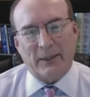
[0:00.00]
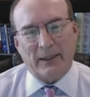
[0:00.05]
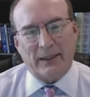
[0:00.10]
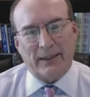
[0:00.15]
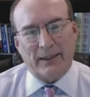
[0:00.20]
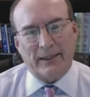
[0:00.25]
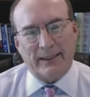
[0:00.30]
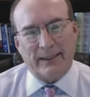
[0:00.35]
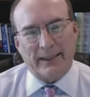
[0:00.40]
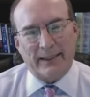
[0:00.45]

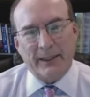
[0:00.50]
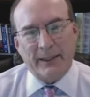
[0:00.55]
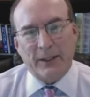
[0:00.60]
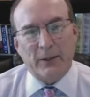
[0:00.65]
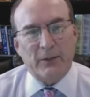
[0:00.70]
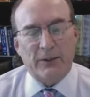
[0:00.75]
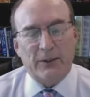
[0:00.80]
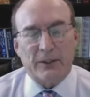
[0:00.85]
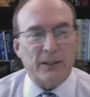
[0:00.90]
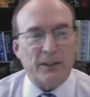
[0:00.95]
year,
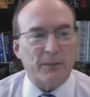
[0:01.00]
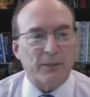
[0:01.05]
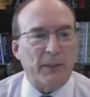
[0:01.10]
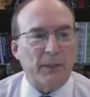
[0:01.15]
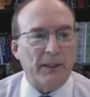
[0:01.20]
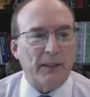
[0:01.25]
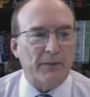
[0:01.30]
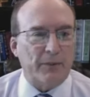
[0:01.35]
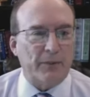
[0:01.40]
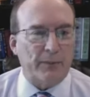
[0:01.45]
6
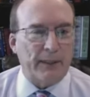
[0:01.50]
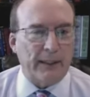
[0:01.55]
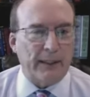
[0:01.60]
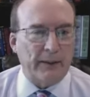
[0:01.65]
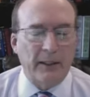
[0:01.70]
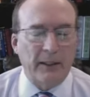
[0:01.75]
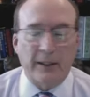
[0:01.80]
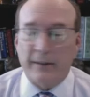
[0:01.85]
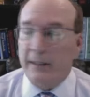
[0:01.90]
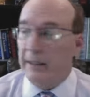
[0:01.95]
months from now. I
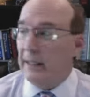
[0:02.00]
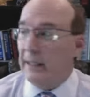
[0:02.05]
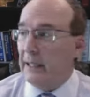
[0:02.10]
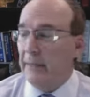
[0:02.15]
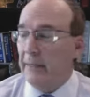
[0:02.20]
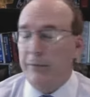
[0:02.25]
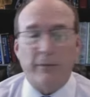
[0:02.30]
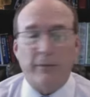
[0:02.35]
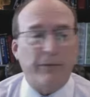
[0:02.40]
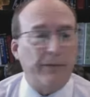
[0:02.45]
think
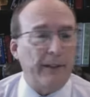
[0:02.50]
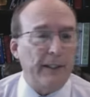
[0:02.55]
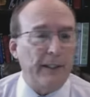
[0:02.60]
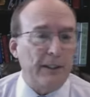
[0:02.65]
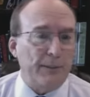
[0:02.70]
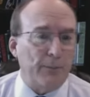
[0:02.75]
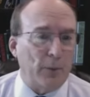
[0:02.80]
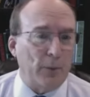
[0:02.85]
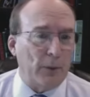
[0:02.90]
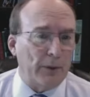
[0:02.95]
even
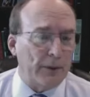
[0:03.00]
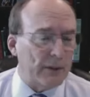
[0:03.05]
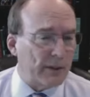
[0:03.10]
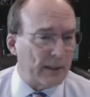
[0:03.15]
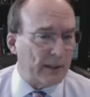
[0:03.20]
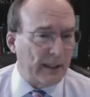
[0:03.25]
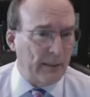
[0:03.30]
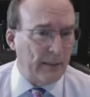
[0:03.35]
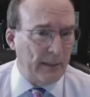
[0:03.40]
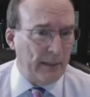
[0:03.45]
Facebook just
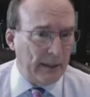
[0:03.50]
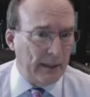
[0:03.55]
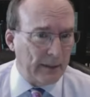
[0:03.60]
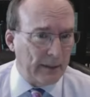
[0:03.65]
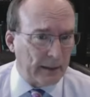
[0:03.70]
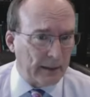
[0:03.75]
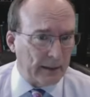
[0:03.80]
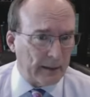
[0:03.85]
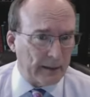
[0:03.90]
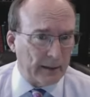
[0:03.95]
came out.
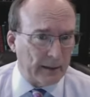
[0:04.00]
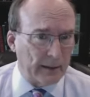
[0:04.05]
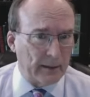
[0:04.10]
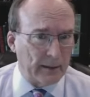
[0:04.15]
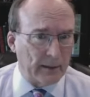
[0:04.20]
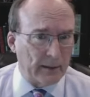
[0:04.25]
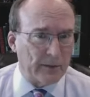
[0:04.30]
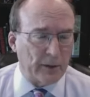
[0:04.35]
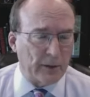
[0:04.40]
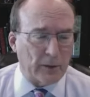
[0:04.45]
I think
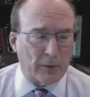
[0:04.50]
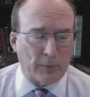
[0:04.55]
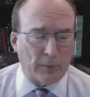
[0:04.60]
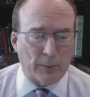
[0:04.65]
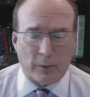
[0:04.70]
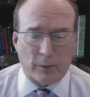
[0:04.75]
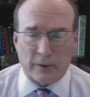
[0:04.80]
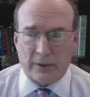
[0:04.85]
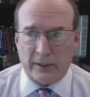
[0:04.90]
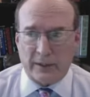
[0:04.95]

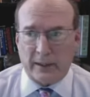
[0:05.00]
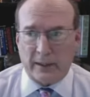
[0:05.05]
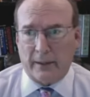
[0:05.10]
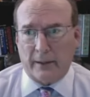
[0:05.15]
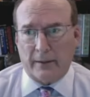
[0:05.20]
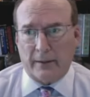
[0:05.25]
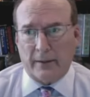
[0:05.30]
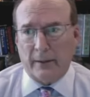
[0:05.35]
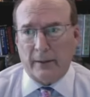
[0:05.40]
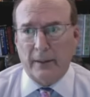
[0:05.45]
Zuckerberg said
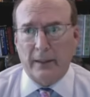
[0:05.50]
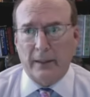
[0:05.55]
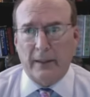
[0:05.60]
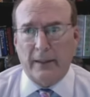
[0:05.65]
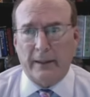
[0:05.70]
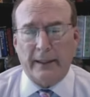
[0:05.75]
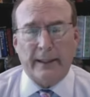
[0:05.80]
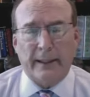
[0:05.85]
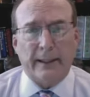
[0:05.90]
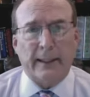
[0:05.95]
that
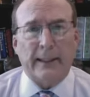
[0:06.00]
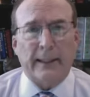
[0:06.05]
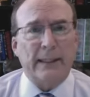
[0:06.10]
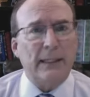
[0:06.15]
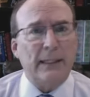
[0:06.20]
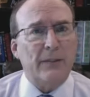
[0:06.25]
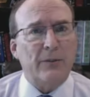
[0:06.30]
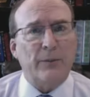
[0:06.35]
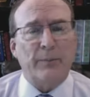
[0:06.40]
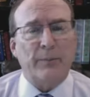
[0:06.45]
they
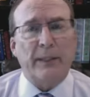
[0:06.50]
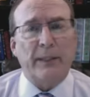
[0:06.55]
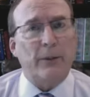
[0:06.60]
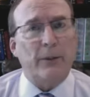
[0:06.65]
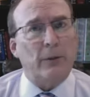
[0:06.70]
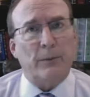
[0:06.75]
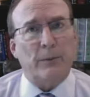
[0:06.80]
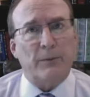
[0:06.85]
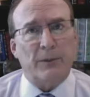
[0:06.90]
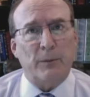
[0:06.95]
anticipate,
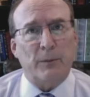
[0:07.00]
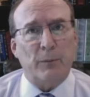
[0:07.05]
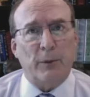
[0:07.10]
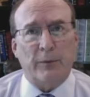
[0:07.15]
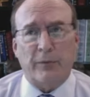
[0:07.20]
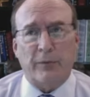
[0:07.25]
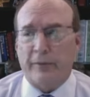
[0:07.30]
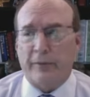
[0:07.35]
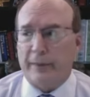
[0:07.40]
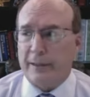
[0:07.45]
or someone
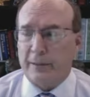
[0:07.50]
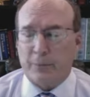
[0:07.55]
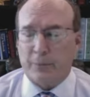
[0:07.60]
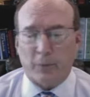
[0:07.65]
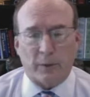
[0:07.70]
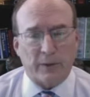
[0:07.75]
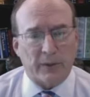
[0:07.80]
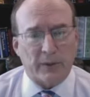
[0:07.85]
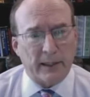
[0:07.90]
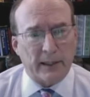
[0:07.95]
from
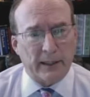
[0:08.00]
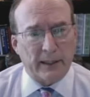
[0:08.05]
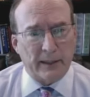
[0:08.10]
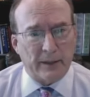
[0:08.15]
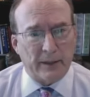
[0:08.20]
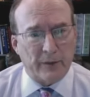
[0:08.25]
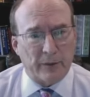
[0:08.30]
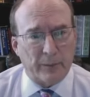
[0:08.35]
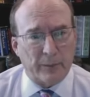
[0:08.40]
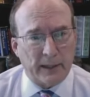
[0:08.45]
Facebook said they
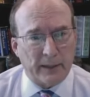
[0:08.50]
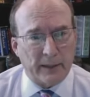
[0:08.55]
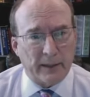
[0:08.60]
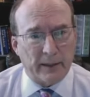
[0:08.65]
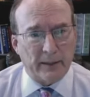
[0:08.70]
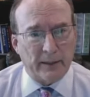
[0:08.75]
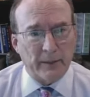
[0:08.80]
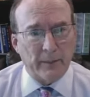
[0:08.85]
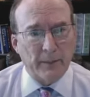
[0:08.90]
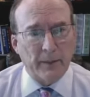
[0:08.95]
anticipate
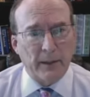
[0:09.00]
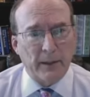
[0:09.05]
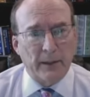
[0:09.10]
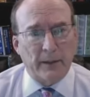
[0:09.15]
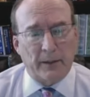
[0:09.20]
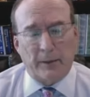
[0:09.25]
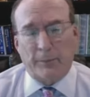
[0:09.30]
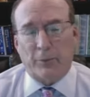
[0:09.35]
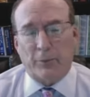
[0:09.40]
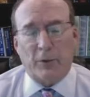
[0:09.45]
that
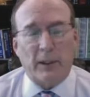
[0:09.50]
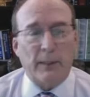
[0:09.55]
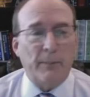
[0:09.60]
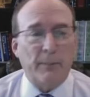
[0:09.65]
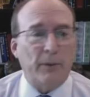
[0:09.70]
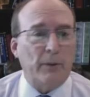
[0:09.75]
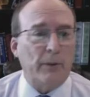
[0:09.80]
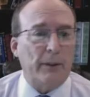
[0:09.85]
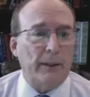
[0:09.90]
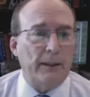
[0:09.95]
the
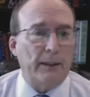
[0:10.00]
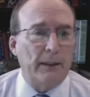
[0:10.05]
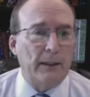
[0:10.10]
primary